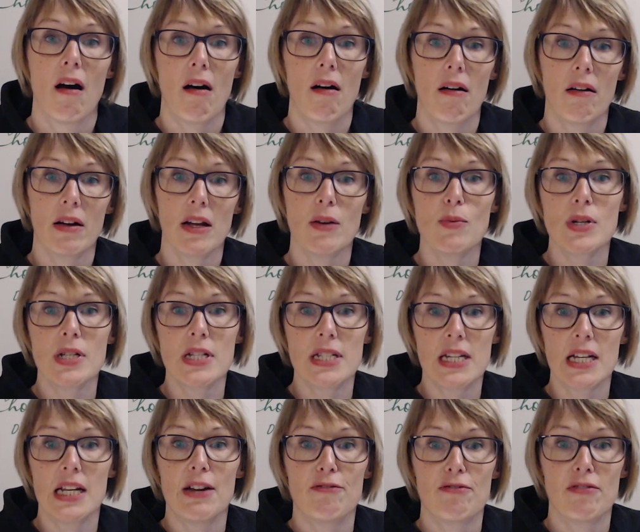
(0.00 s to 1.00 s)
I was
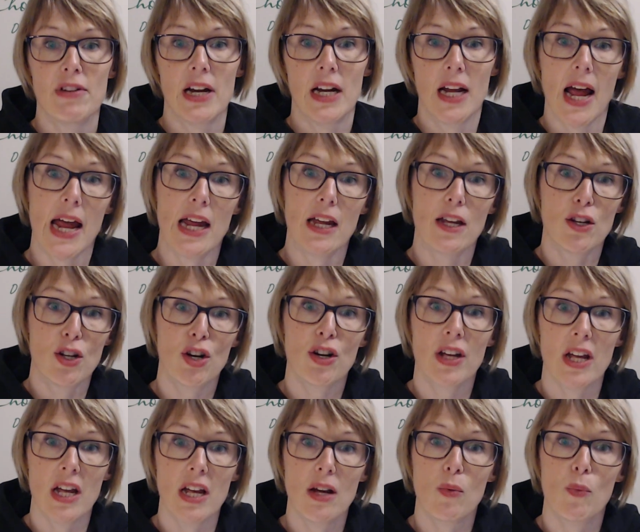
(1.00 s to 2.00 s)
delivering a
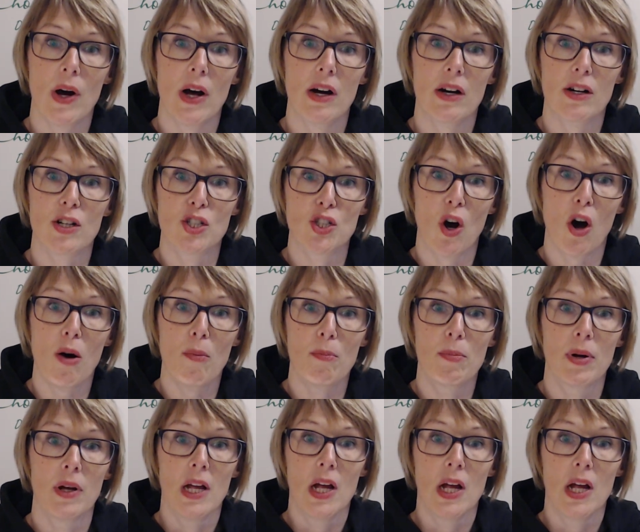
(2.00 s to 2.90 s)
cooking workshop